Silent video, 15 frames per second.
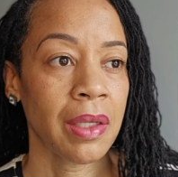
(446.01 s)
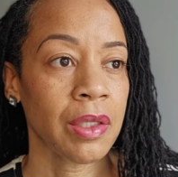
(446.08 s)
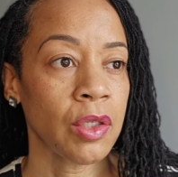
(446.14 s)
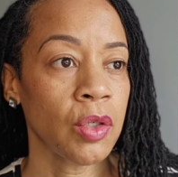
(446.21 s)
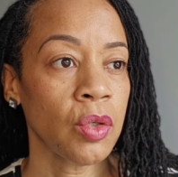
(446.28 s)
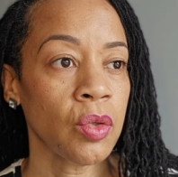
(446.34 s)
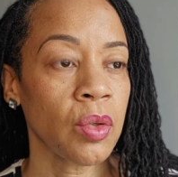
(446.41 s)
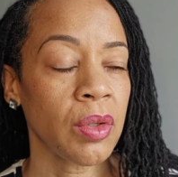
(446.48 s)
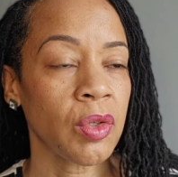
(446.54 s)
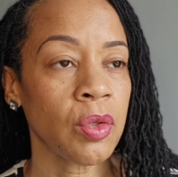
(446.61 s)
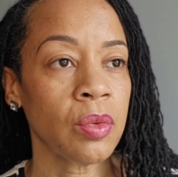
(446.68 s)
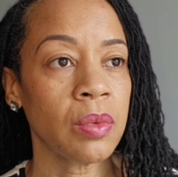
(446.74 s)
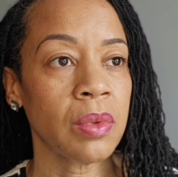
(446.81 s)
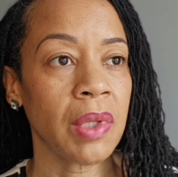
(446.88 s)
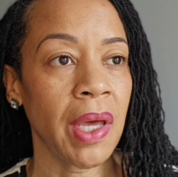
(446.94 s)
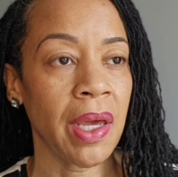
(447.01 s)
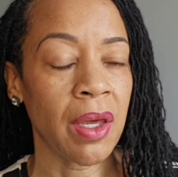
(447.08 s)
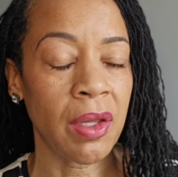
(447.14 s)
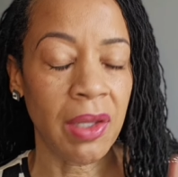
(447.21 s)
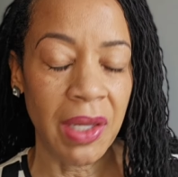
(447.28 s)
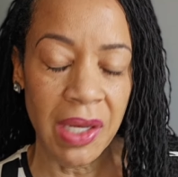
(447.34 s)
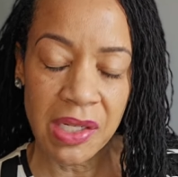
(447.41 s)

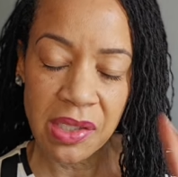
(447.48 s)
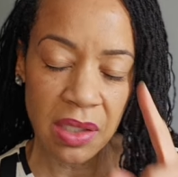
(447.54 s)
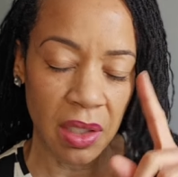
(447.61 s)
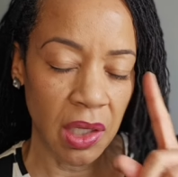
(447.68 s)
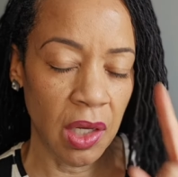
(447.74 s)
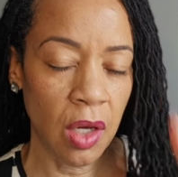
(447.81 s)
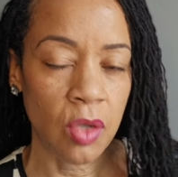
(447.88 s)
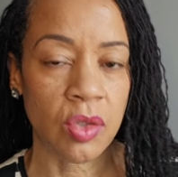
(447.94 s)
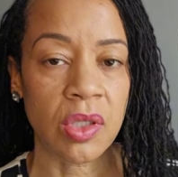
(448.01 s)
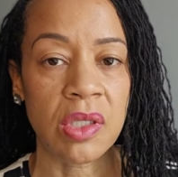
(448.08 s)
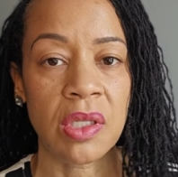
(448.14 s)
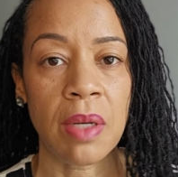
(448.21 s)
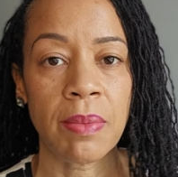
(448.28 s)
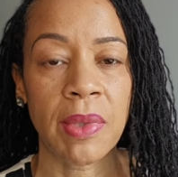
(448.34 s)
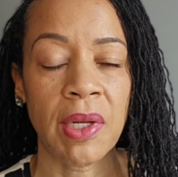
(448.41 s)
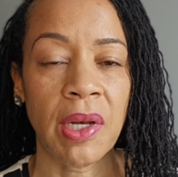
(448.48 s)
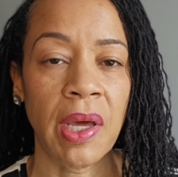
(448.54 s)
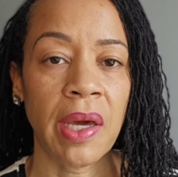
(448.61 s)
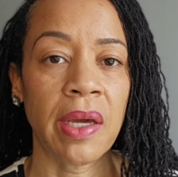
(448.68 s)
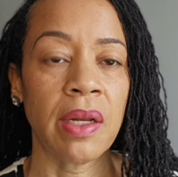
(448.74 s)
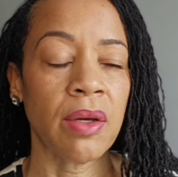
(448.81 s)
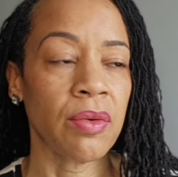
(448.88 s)
They instantly go to something
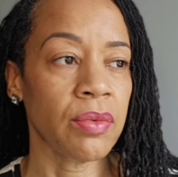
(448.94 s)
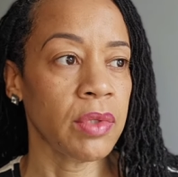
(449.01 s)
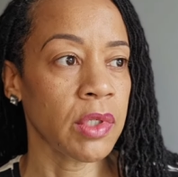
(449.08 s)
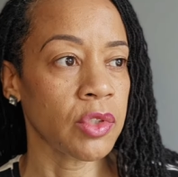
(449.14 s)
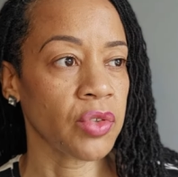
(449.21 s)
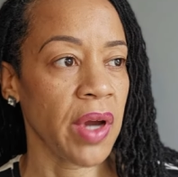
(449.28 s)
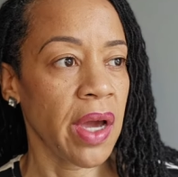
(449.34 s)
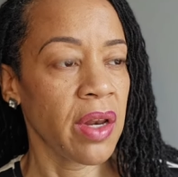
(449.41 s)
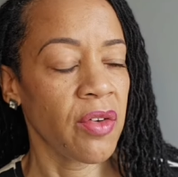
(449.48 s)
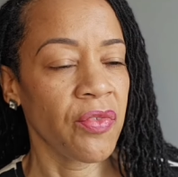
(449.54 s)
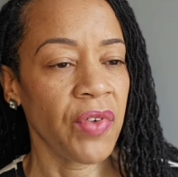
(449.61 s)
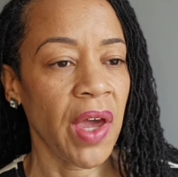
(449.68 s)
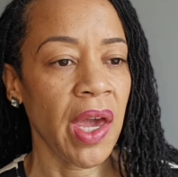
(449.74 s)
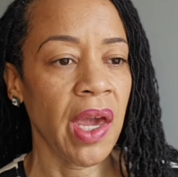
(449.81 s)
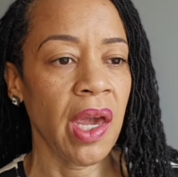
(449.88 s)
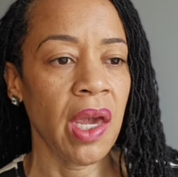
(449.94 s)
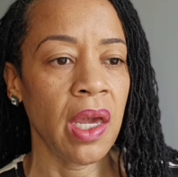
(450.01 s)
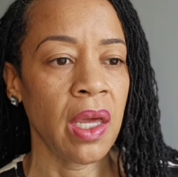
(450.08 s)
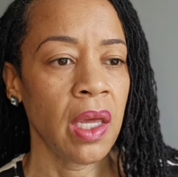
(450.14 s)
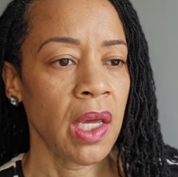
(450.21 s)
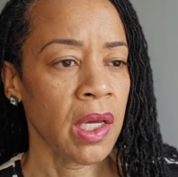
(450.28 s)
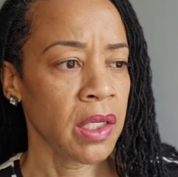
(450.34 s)
negative. You're trying to
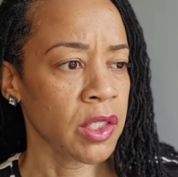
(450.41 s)
fade.